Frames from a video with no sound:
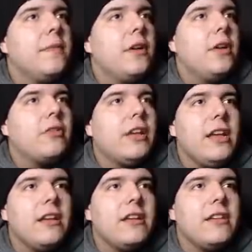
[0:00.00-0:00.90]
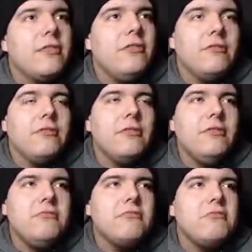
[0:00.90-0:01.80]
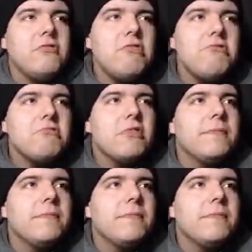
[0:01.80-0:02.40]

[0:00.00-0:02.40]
Okay. Ooh, ooh, ooh.